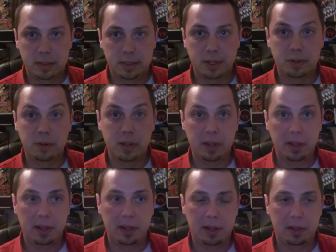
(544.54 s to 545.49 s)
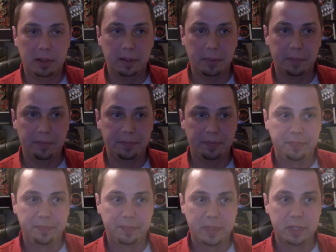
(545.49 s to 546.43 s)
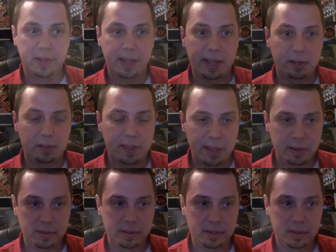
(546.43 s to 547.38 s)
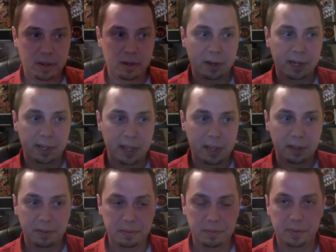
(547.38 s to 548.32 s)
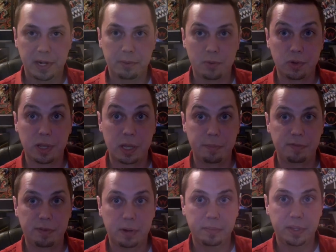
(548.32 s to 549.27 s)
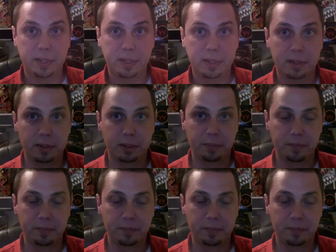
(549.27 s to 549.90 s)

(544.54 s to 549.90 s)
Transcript: So I had all that already in when I woke up from the